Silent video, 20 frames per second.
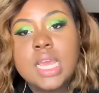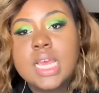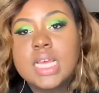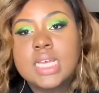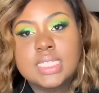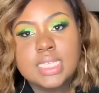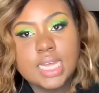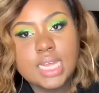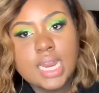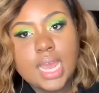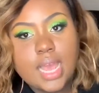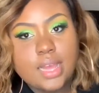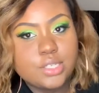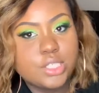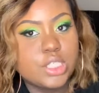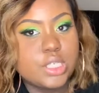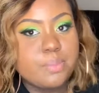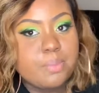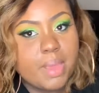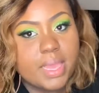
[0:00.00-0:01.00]
saying how
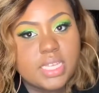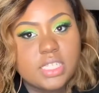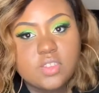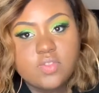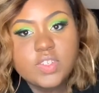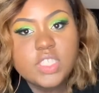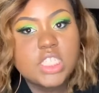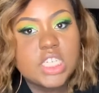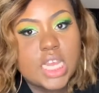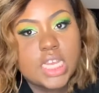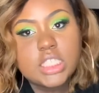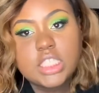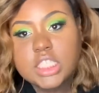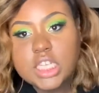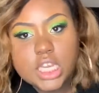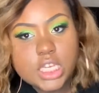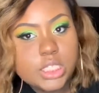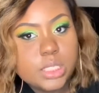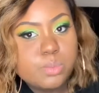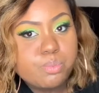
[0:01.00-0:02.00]
she makes the
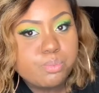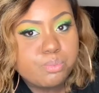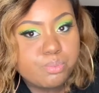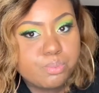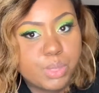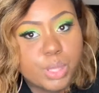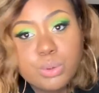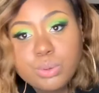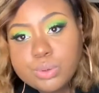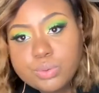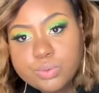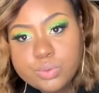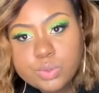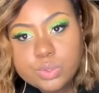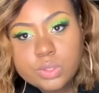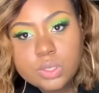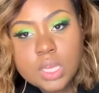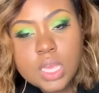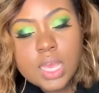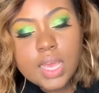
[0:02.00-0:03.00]
JJs beautiful.